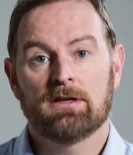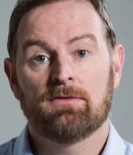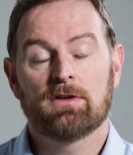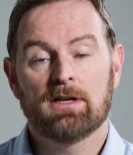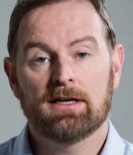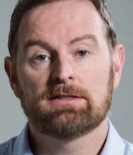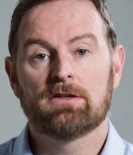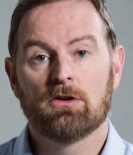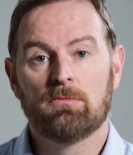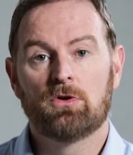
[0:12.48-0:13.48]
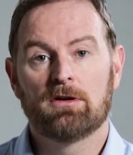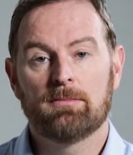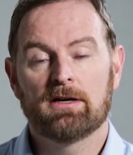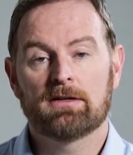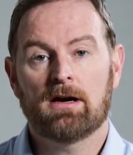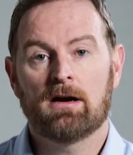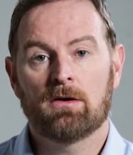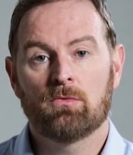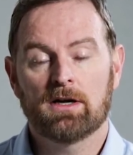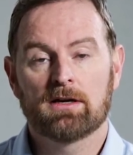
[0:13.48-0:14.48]
If you'd like to know more about
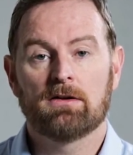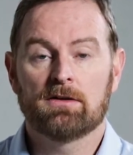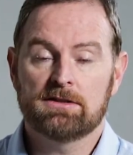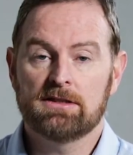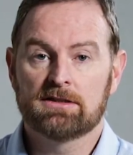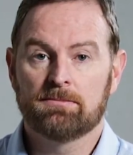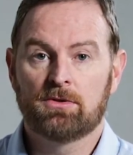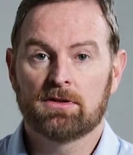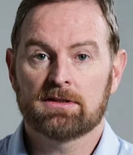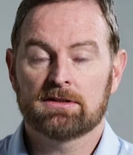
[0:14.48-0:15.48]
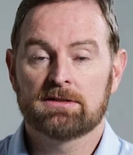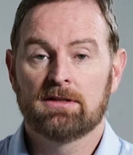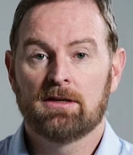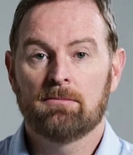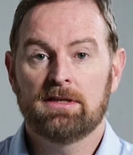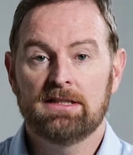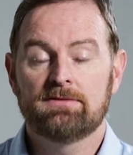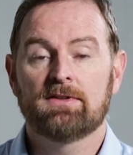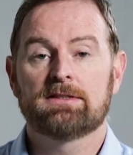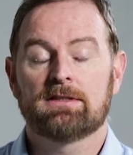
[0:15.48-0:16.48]
our work or indeed support us, please
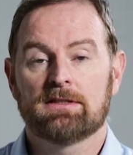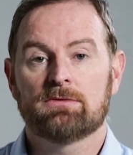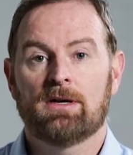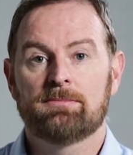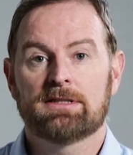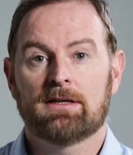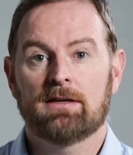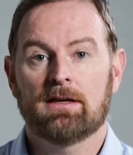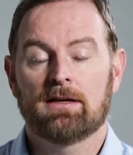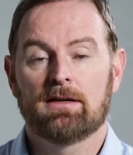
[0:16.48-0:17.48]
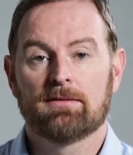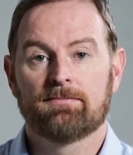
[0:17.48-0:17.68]
visit this website link.